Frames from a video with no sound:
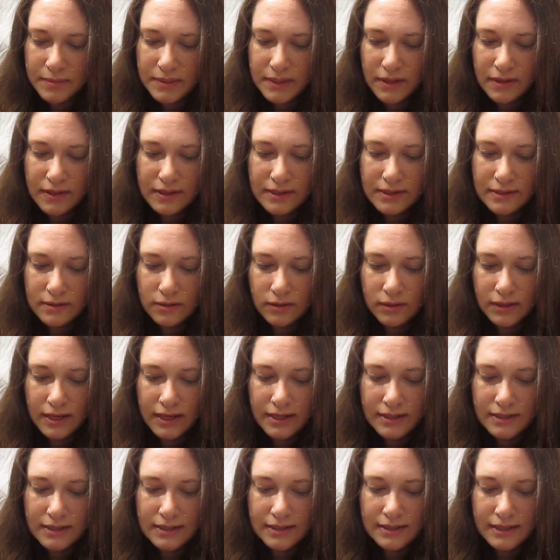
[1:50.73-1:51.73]
So this is on
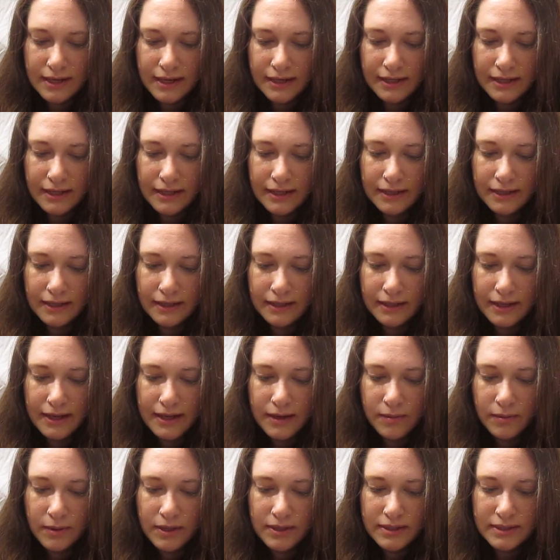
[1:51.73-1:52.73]
Etsy tagging and
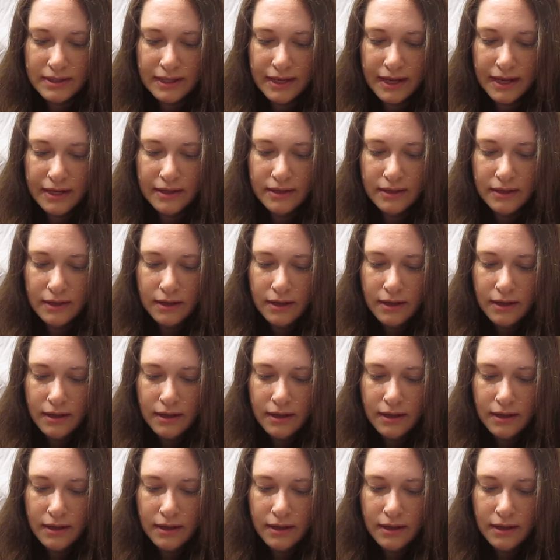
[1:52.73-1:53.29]
keywords again.